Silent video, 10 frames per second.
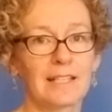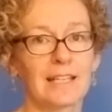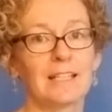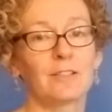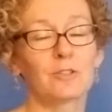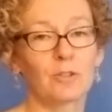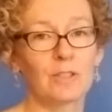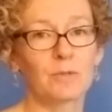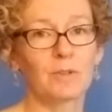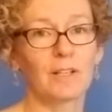getting the
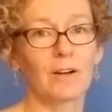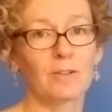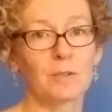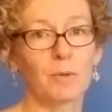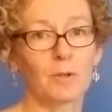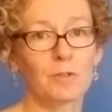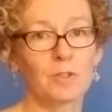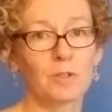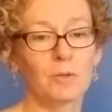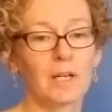treats when they aren't supposed
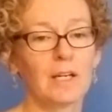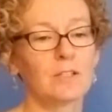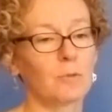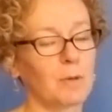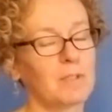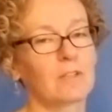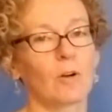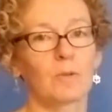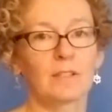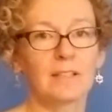to. So maybe
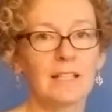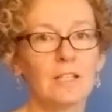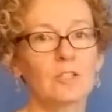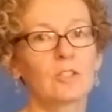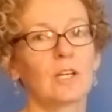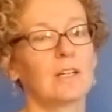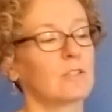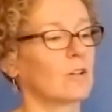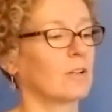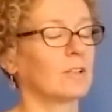start with a leash,
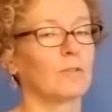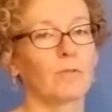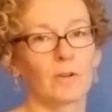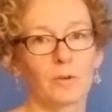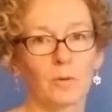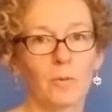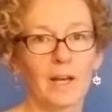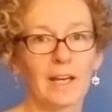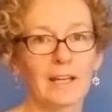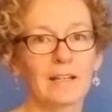start a little farther
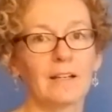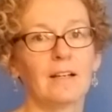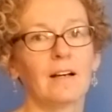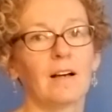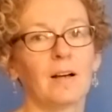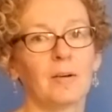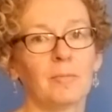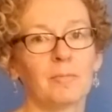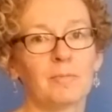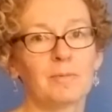away,
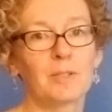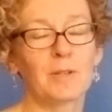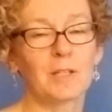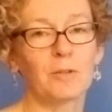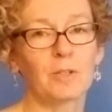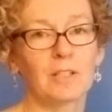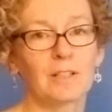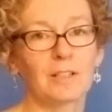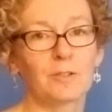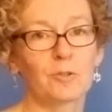so that you
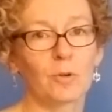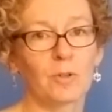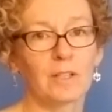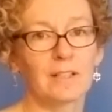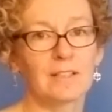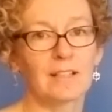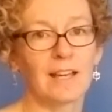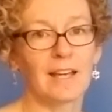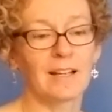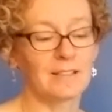can control it
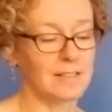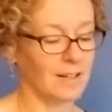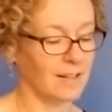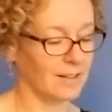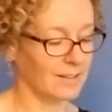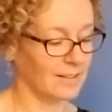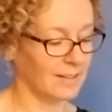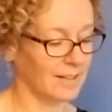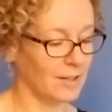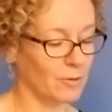and
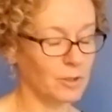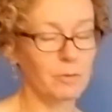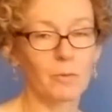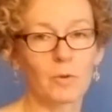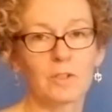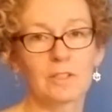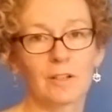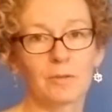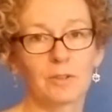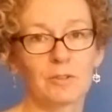only reward the dog
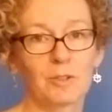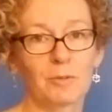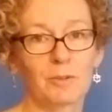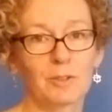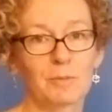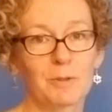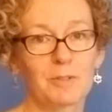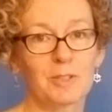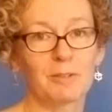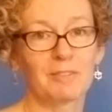when they're doing what they're
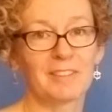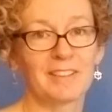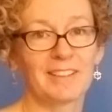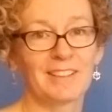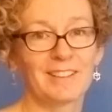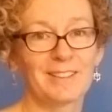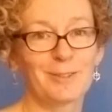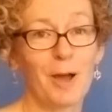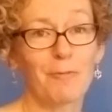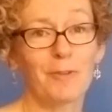supposed to. So
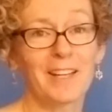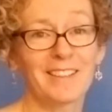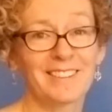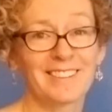have fun.